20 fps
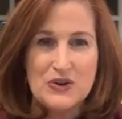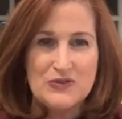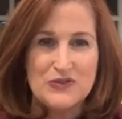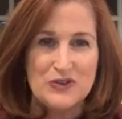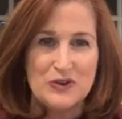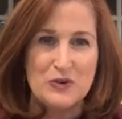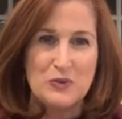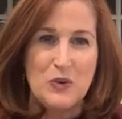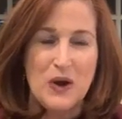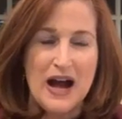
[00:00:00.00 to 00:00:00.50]
this
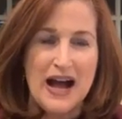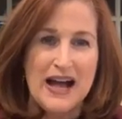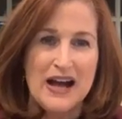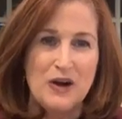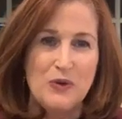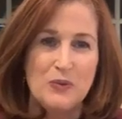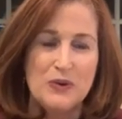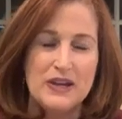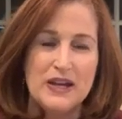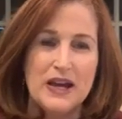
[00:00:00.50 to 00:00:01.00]
show for a
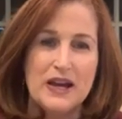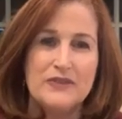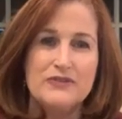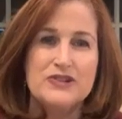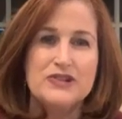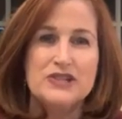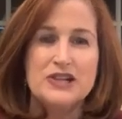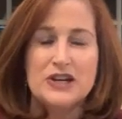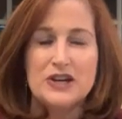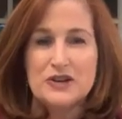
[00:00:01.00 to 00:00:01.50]
while, we
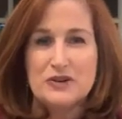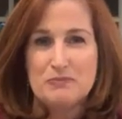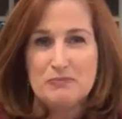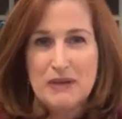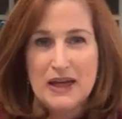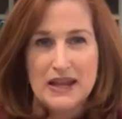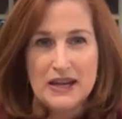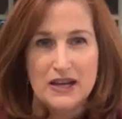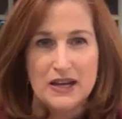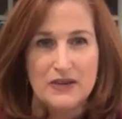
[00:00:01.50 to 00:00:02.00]
have
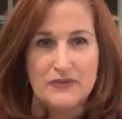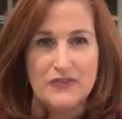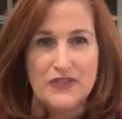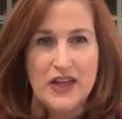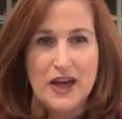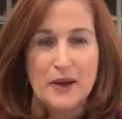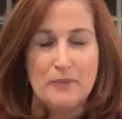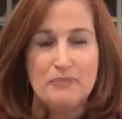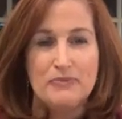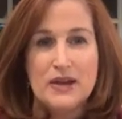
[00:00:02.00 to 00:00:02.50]
shared many
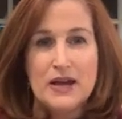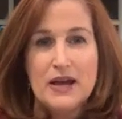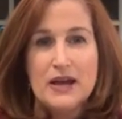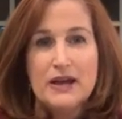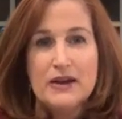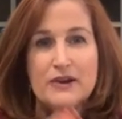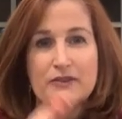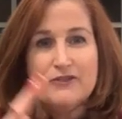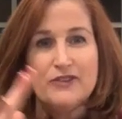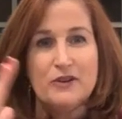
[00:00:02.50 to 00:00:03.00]
of them.
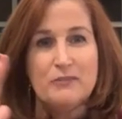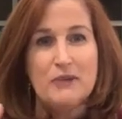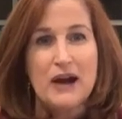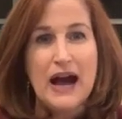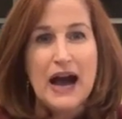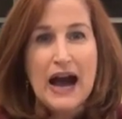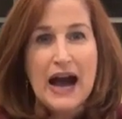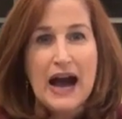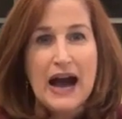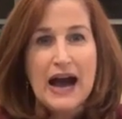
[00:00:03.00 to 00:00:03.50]

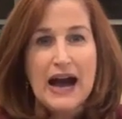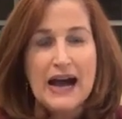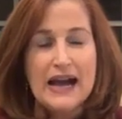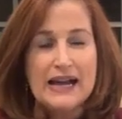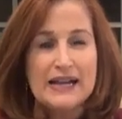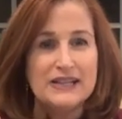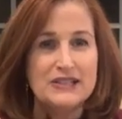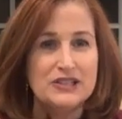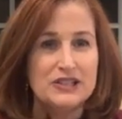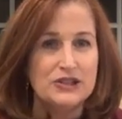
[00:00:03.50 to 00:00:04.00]
From
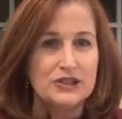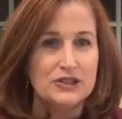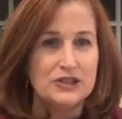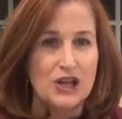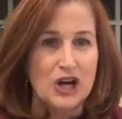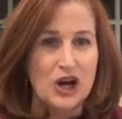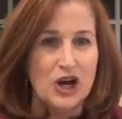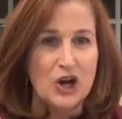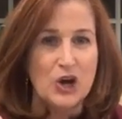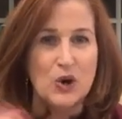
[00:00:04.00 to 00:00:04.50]
high to
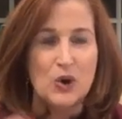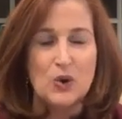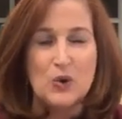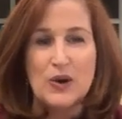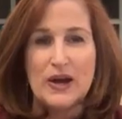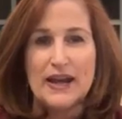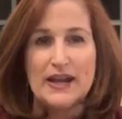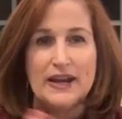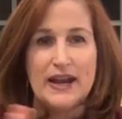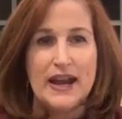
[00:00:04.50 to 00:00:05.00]

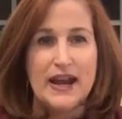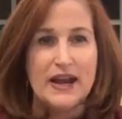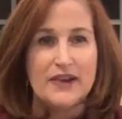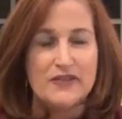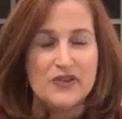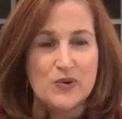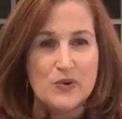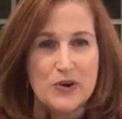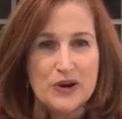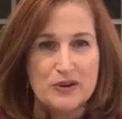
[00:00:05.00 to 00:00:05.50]
low and
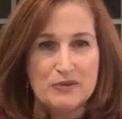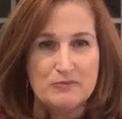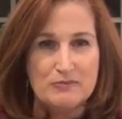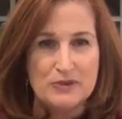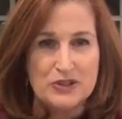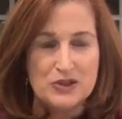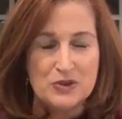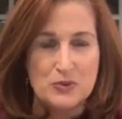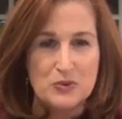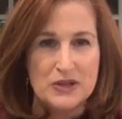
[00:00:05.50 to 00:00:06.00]
everywhere
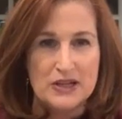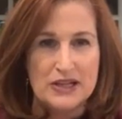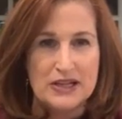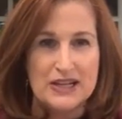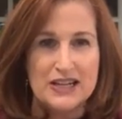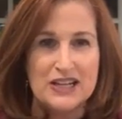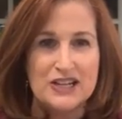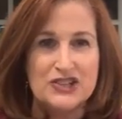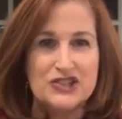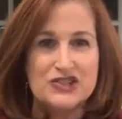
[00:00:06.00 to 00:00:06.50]
in
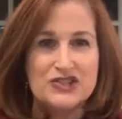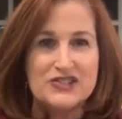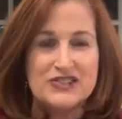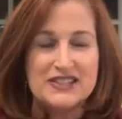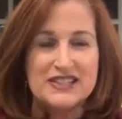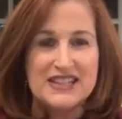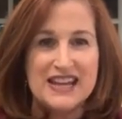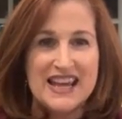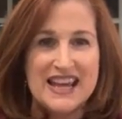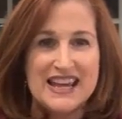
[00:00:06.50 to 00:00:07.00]
between, it
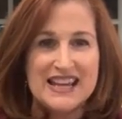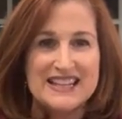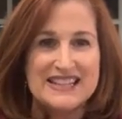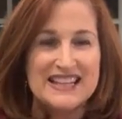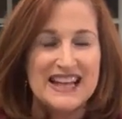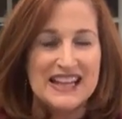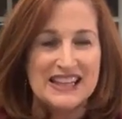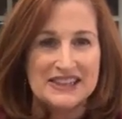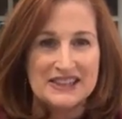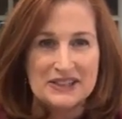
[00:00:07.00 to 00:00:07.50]
just
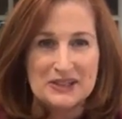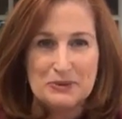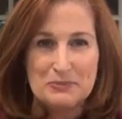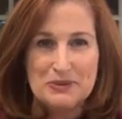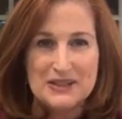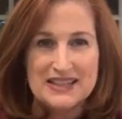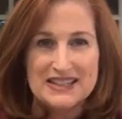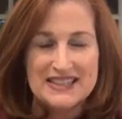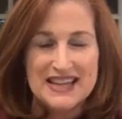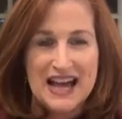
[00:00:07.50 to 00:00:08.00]
takes a
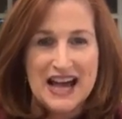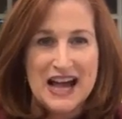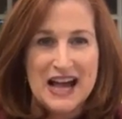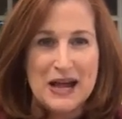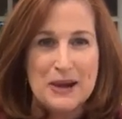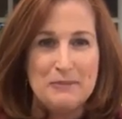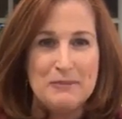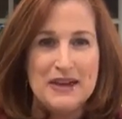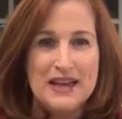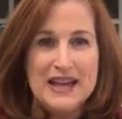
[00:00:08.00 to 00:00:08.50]
little bit of
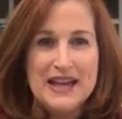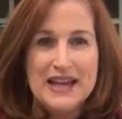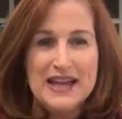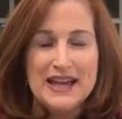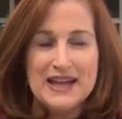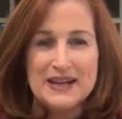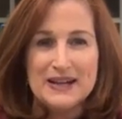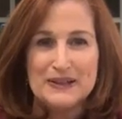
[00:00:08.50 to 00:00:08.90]
time